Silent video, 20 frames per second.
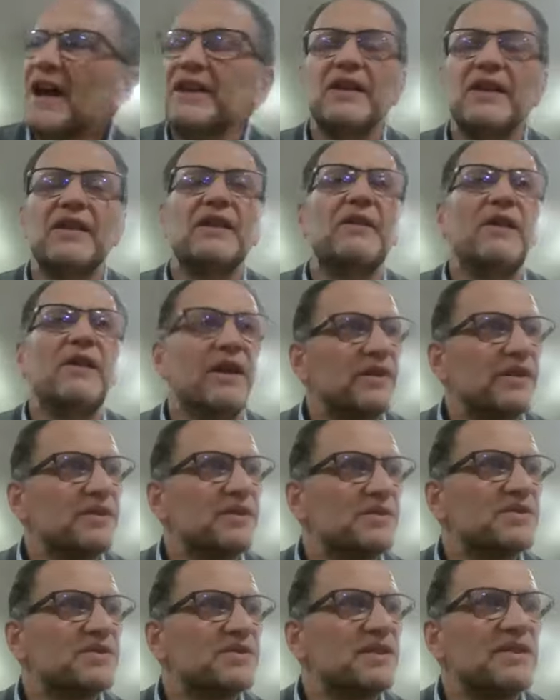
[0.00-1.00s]
another one
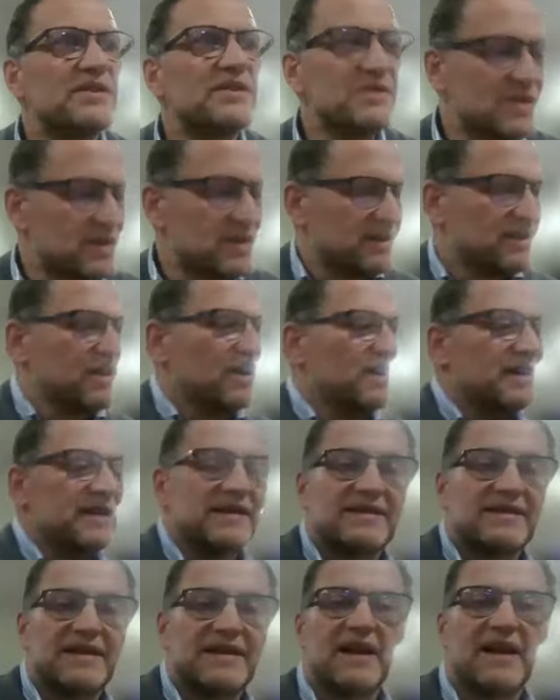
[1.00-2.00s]
who's who's got
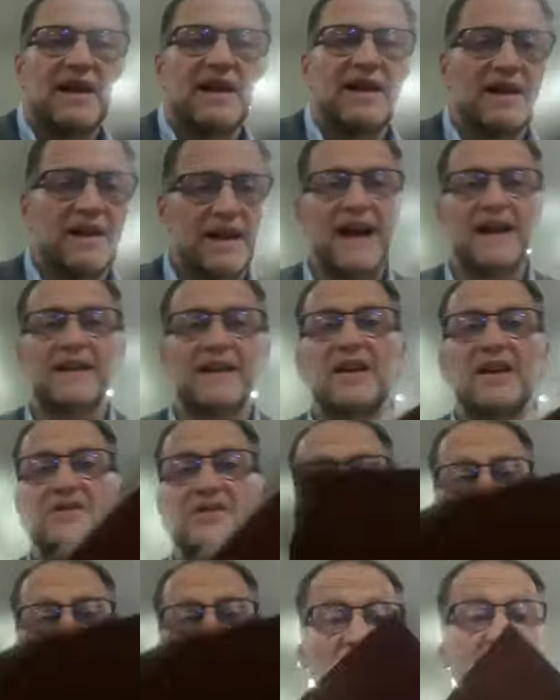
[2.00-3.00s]
his uh,
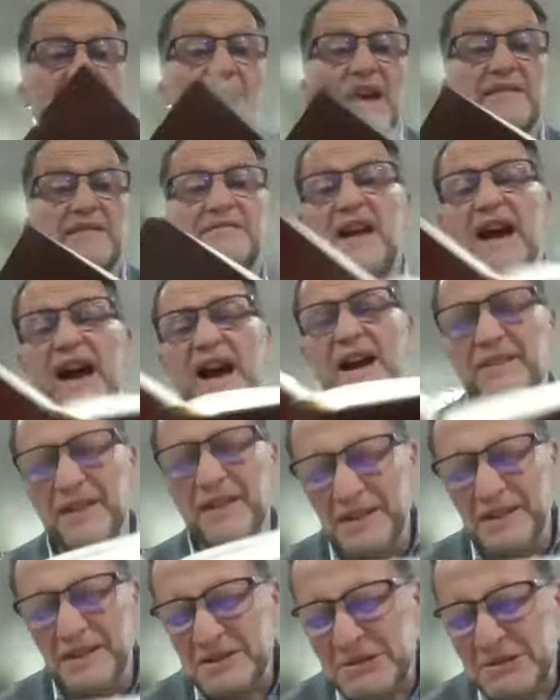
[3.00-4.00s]
Haggadah upside down
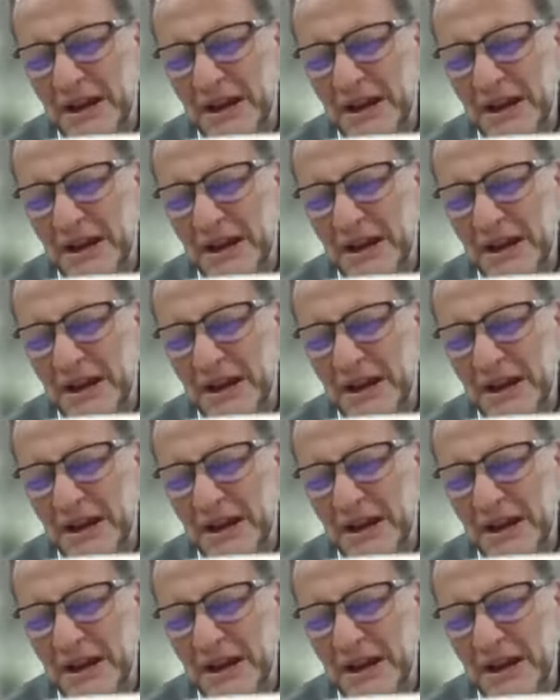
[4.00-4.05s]
and he's